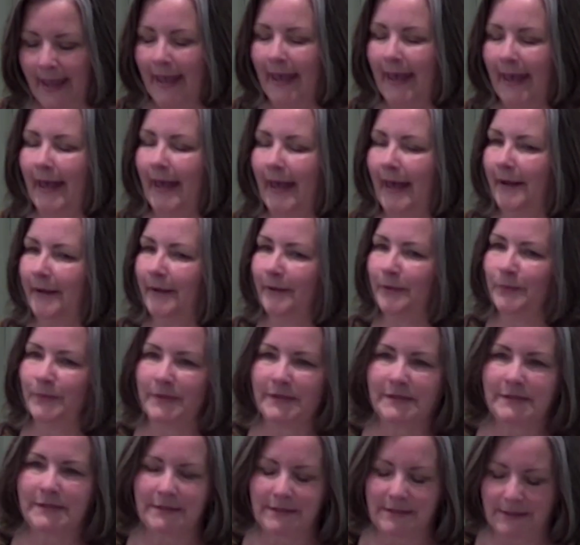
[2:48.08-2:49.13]
Hannah
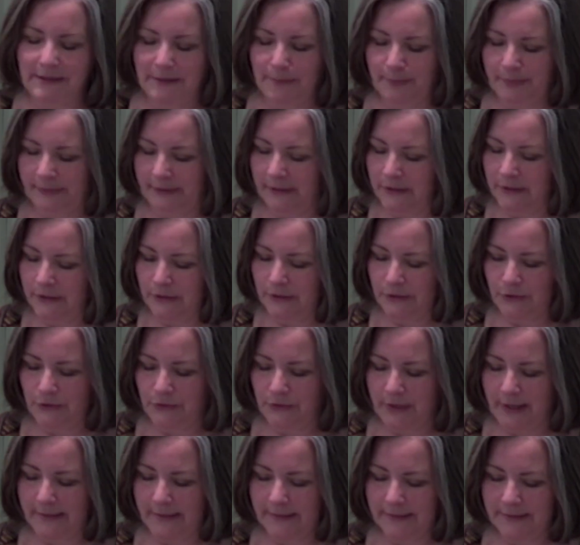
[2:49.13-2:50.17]
was deeply
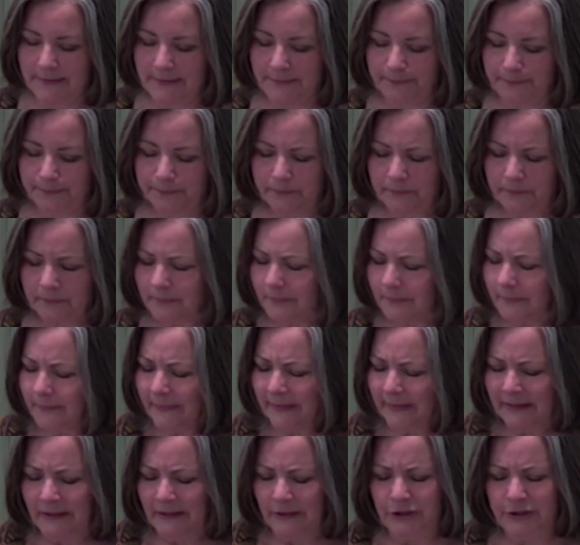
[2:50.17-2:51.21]
distressed,
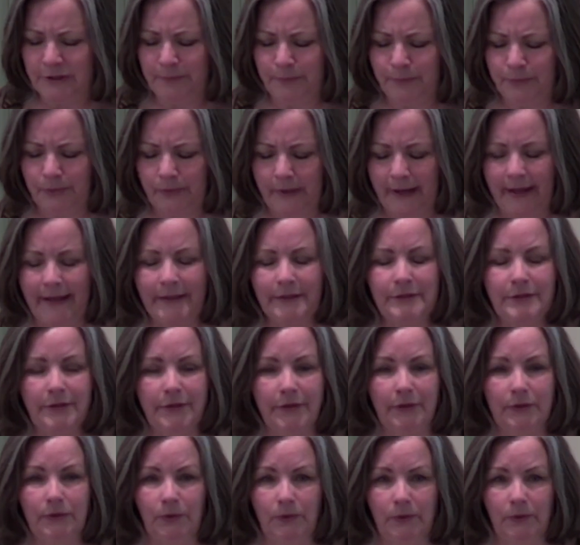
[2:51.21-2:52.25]
and she prayed to
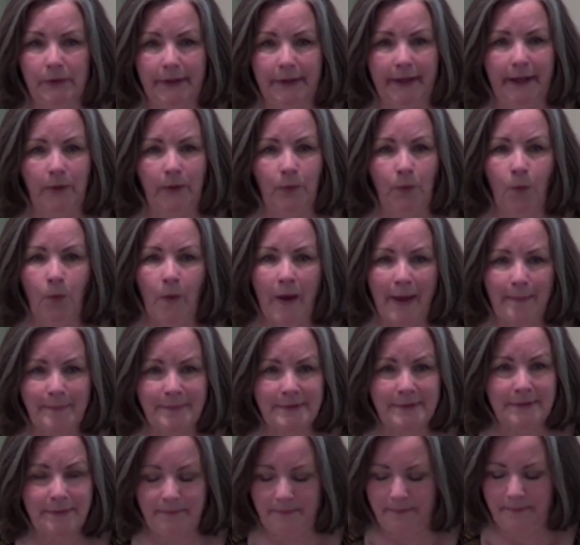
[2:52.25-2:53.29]
the Lord and
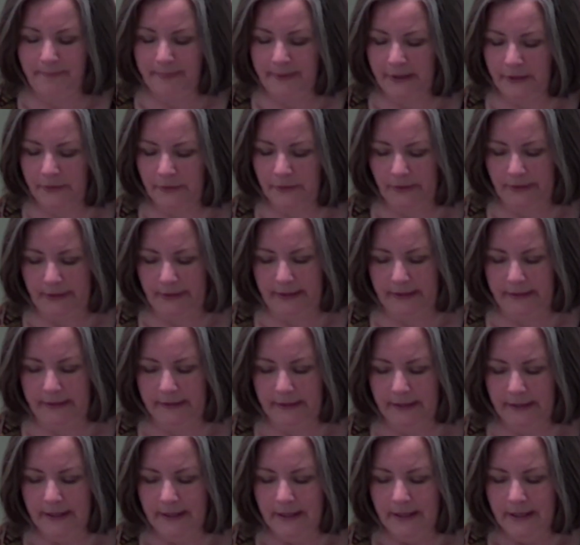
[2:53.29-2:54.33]
wept bitterly.
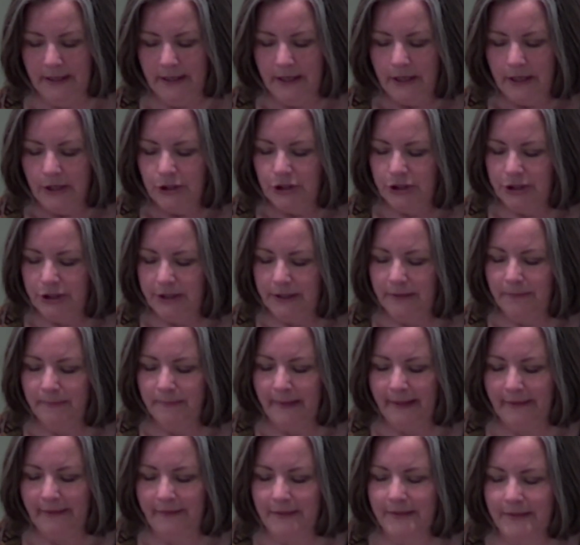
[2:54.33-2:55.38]
She
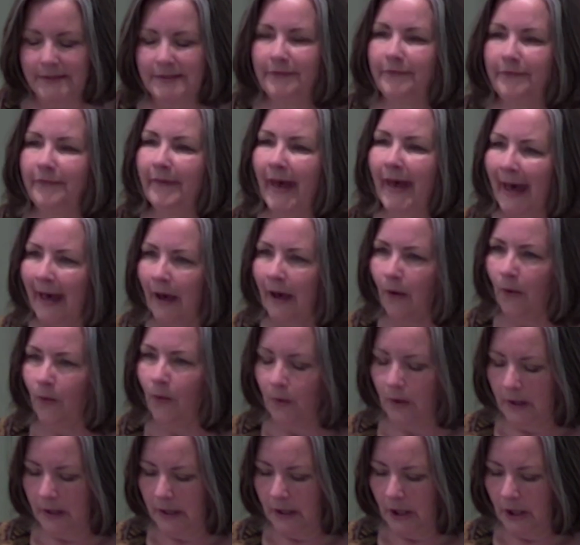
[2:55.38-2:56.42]
made this vow:
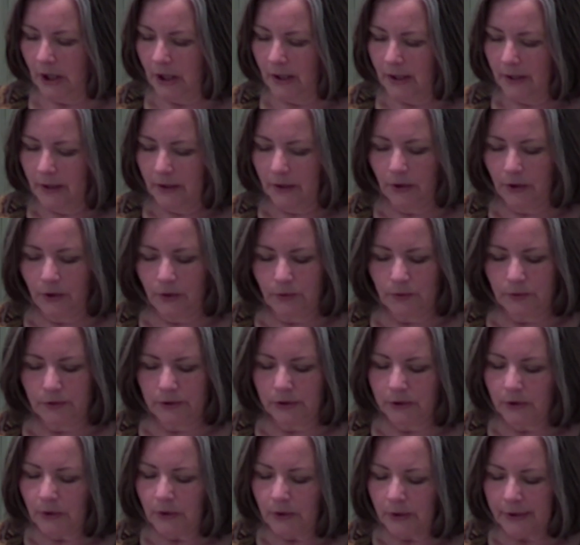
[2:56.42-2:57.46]
"O
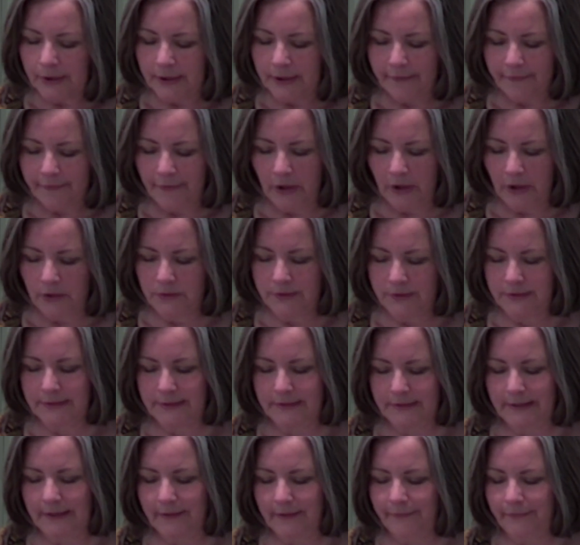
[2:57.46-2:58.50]
Lord of
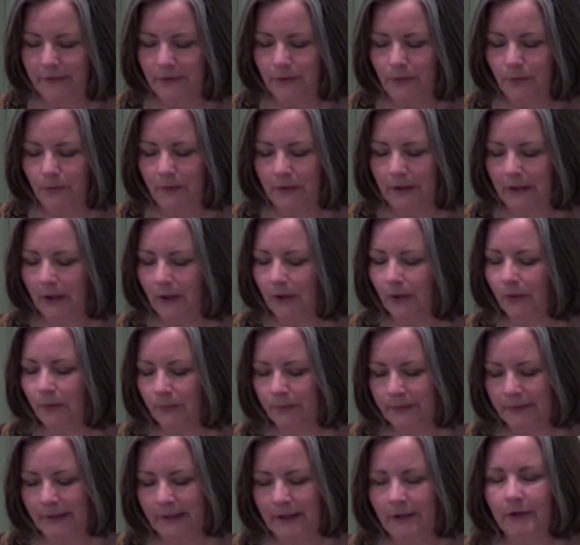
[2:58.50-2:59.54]
hosts, if you will
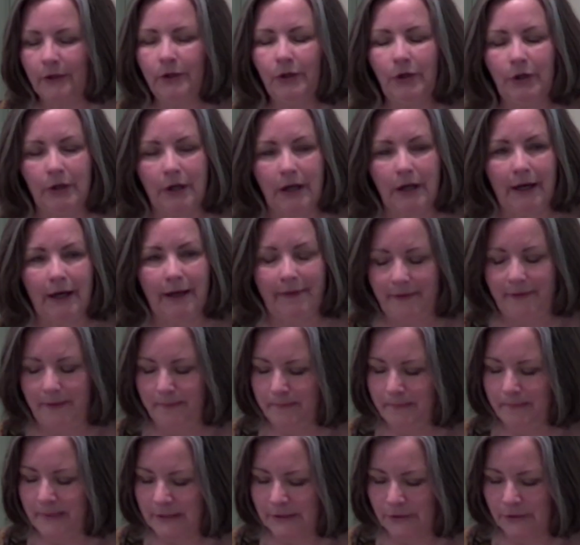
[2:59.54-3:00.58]
only look on the
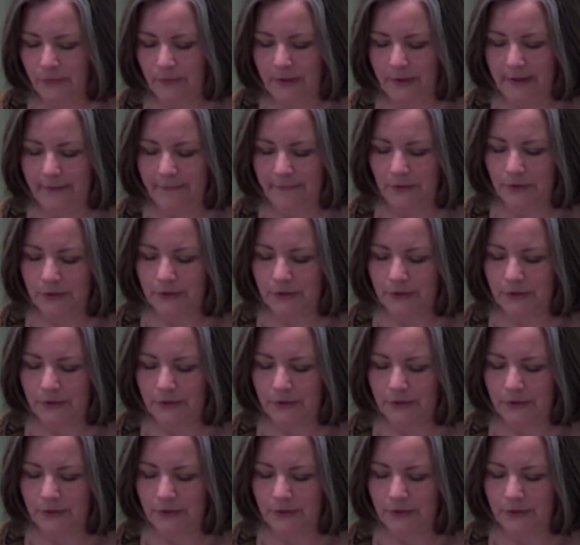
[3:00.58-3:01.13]
misery of your